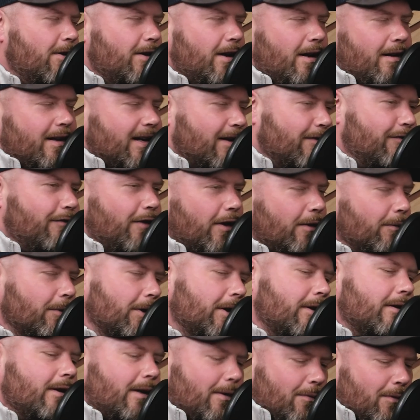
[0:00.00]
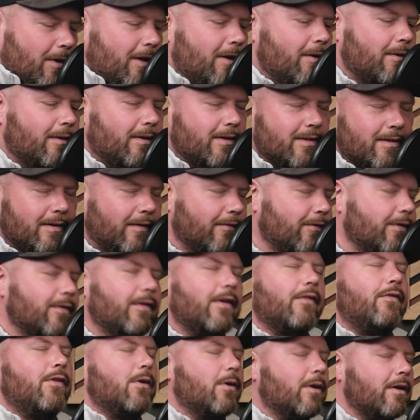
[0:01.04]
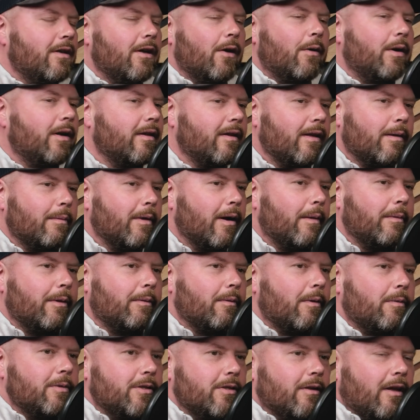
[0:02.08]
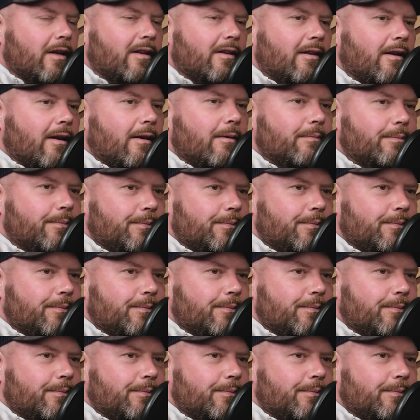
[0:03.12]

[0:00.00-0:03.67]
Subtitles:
not like a fun one. Like, if you could know anything about me, what would you like to